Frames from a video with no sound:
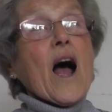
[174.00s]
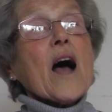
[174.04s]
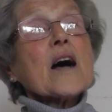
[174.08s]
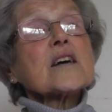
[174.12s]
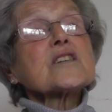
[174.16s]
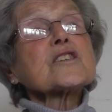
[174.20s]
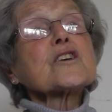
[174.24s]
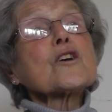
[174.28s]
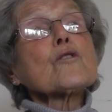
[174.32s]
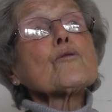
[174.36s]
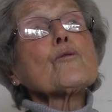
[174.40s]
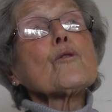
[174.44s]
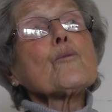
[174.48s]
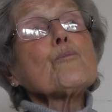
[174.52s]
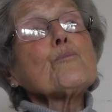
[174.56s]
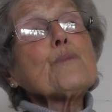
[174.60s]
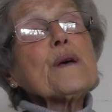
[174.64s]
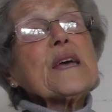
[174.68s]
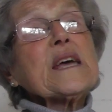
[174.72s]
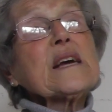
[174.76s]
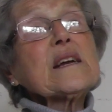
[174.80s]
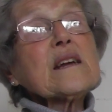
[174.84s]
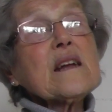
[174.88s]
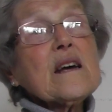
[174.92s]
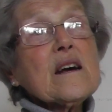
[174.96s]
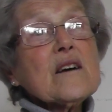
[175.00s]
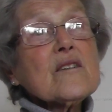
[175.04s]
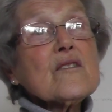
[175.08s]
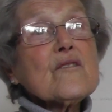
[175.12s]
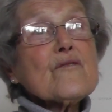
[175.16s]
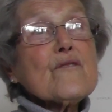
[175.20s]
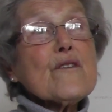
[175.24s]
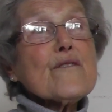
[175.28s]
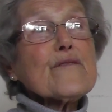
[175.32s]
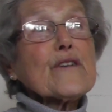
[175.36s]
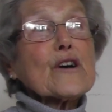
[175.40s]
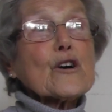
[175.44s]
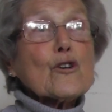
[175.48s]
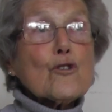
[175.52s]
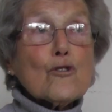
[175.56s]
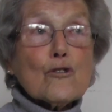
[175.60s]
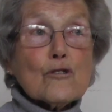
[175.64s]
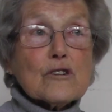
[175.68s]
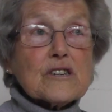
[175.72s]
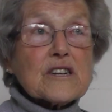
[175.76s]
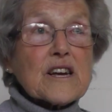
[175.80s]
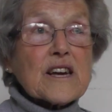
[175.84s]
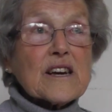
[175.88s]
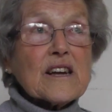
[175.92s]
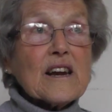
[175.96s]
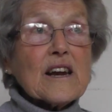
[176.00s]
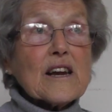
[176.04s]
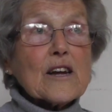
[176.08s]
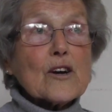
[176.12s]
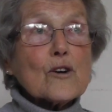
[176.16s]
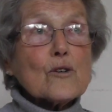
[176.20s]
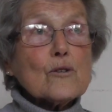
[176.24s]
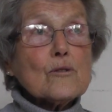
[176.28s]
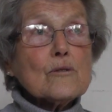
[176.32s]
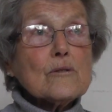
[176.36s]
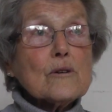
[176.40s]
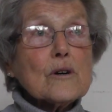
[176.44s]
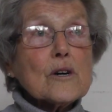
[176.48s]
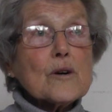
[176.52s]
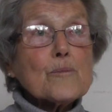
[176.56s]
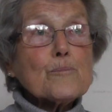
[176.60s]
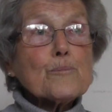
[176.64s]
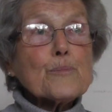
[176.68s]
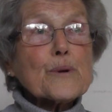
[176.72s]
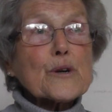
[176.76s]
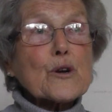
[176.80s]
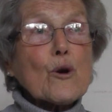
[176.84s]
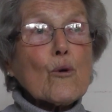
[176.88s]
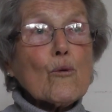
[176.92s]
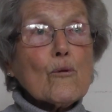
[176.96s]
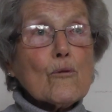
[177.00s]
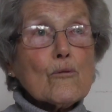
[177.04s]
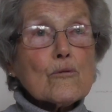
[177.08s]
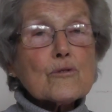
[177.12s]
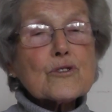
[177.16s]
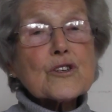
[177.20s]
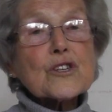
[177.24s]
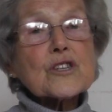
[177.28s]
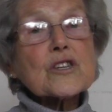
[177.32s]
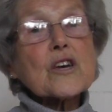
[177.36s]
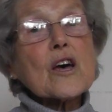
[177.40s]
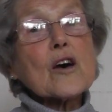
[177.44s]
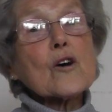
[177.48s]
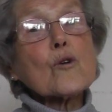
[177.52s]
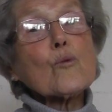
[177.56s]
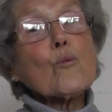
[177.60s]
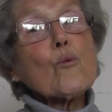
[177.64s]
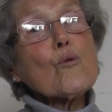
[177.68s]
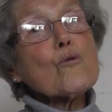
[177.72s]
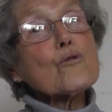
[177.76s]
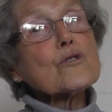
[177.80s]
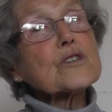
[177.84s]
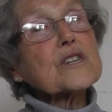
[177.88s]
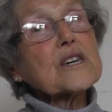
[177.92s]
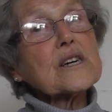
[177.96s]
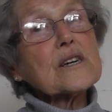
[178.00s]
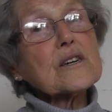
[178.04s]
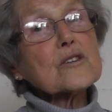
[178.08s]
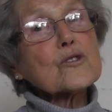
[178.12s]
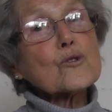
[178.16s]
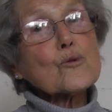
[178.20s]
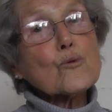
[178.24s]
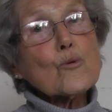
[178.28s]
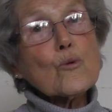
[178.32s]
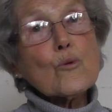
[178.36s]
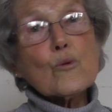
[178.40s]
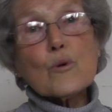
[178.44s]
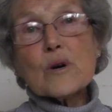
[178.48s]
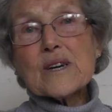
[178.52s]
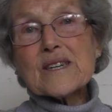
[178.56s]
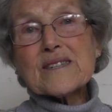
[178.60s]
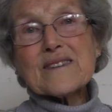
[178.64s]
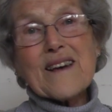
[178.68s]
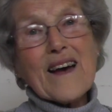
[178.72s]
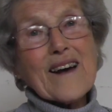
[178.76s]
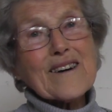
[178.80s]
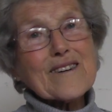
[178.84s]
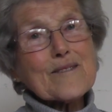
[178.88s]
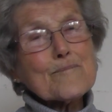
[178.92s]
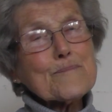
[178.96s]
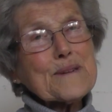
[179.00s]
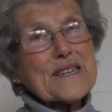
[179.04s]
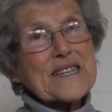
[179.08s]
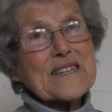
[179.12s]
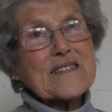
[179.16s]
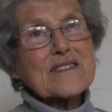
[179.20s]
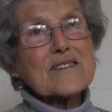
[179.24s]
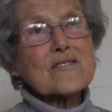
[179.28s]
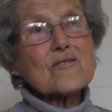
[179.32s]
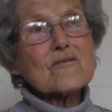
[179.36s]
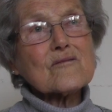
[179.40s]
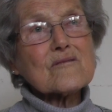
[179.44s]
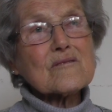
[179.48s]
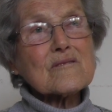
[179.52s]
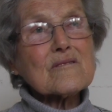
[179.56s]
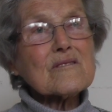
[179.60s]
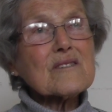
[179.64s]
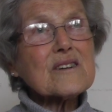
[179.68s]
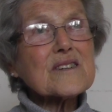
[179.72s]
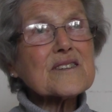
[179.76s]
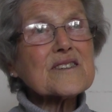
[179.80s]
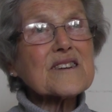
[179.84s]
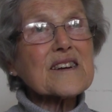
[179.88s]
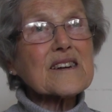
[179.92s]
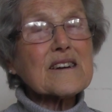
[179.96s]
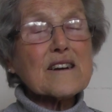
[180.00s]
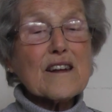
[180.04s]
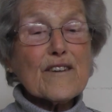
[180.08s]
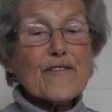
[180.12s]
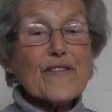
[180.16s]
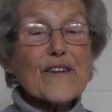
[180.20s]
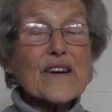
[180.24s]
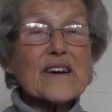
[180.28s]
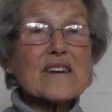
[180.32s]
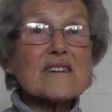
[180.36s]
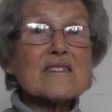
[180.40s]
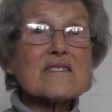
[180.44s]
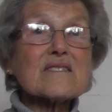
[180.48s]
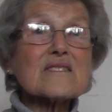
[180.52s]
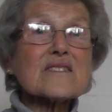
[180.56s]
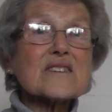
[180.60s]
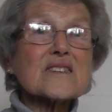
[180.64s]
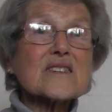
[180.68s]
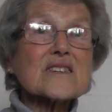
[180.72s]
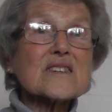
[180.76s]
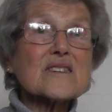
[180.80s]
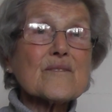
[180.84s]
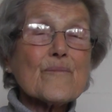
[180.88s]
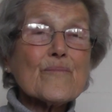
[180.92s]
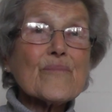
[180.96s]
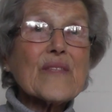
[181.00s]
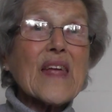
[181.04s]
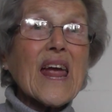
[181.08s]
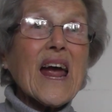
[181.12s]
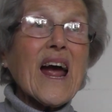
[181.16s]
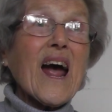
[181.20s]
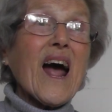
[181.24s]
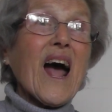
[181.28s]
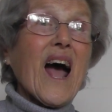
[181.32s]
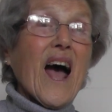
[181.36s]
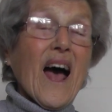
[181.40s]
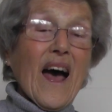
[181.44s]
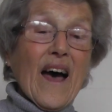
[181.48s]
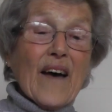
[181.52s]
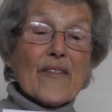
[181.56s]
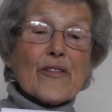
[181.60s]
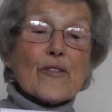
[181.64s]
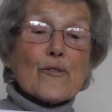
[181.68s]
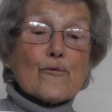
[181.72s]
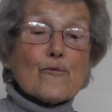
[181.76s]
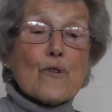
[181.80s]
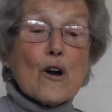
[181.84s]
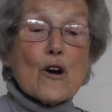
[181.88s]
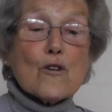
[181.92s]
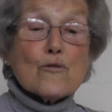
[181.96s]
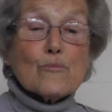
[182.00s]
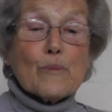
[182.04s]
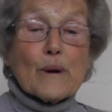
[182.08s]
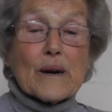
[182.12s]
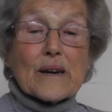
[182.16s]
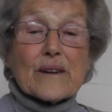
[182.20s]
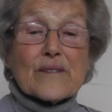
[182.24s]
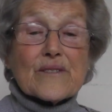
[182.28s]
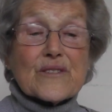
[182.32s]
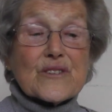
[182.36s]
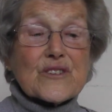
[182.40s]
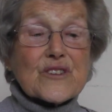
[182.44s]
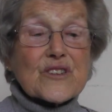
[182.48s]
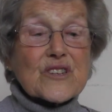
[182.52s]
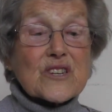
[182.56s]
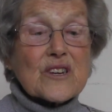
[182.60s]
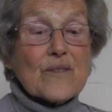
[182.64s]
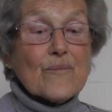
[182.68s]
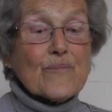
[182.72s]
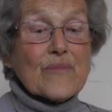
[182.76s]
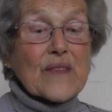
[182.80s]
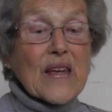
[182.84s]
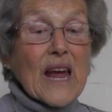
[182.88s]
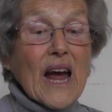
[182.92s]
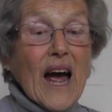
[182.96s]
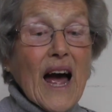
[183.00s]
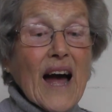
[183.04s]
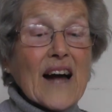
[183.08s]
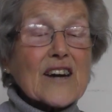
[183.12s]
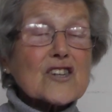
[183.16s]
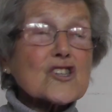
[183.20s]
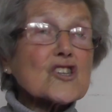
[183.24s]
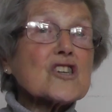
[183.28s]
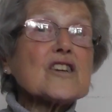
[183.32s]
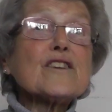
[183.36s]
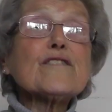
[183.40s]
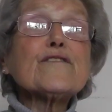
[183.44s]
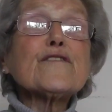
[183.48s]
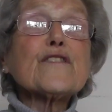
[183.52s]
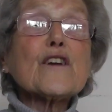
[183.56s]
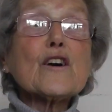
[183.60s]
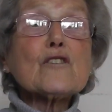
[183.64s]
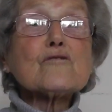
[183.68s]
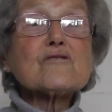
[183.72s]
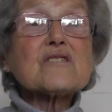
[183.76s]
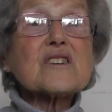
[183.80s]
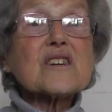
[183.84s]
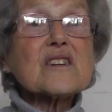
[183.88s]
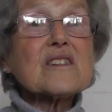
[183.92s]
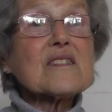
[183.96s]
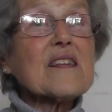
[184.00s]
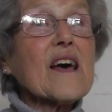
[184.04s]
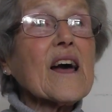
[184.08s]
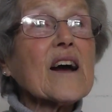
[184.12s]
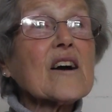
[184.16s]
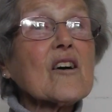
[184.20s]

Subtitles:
So being near a river could kill you, but also water has always had a mystical significance. And the Romans actually floated their